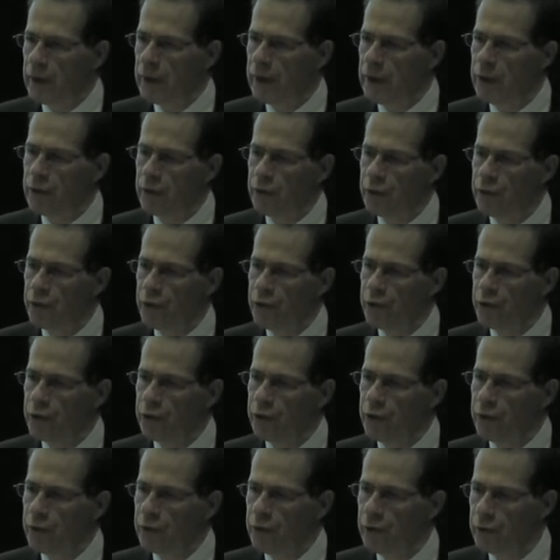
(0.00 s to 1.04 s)

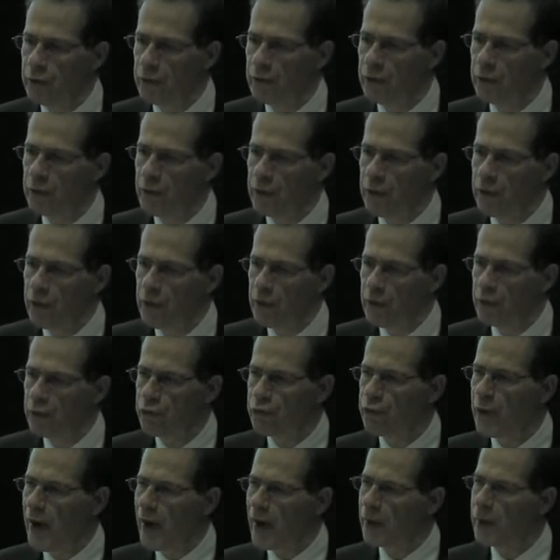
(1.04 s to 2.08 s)
inefficient,
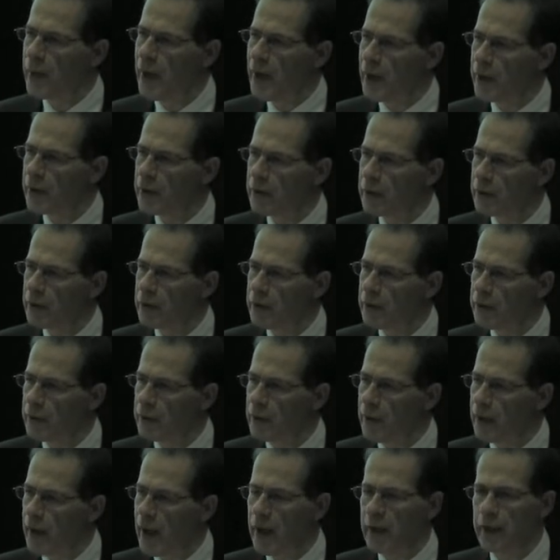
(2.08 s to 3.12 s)
fragmented,
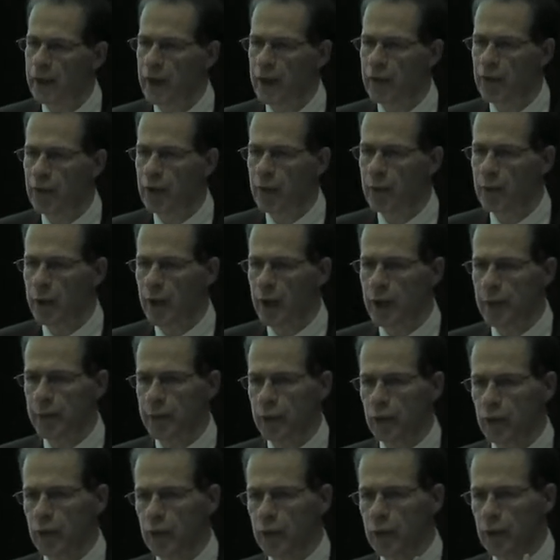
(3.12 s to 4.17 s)
and giving
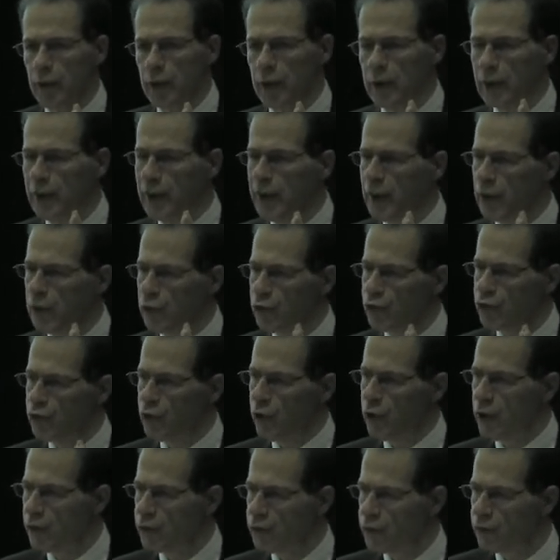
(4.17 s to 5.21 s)
people little
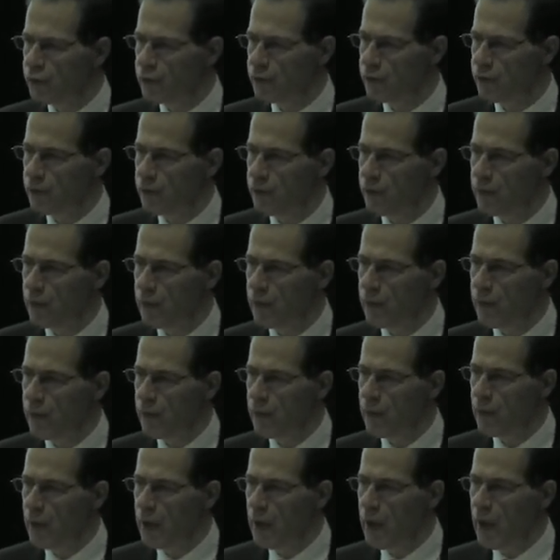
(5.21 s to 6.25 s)
choice.
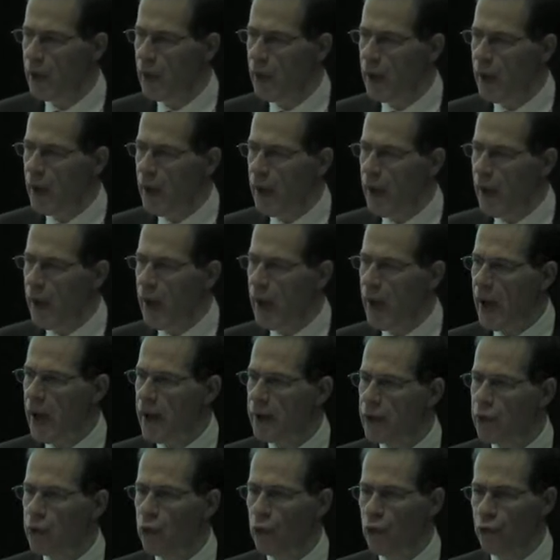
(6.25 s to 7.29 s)

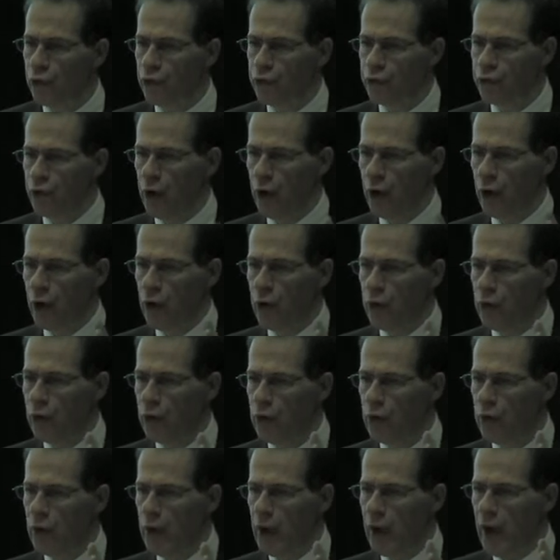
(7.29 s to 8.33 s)
And it
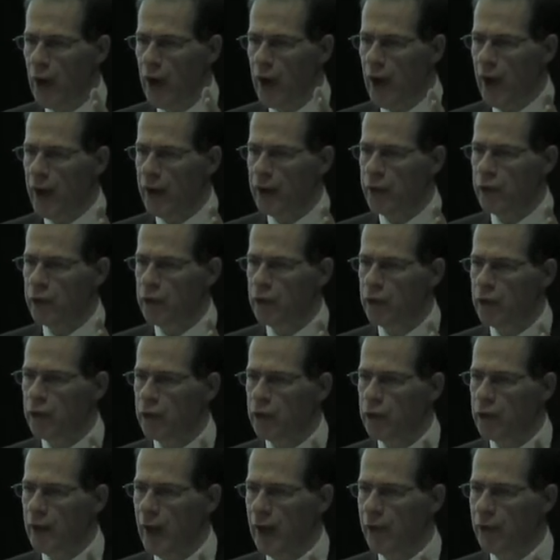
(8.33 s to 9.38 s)
also
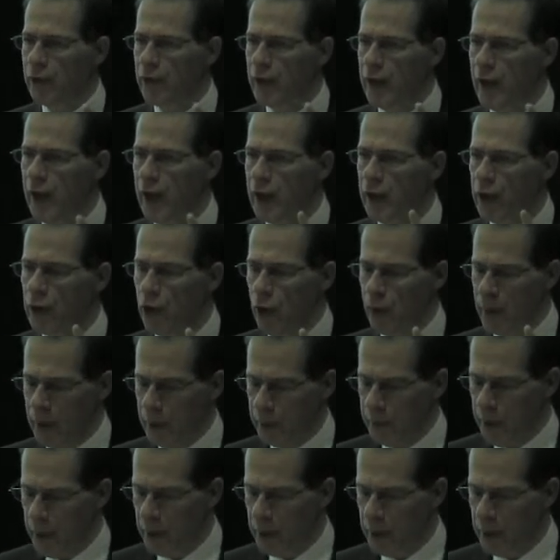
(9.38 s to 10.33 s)
argued that the economic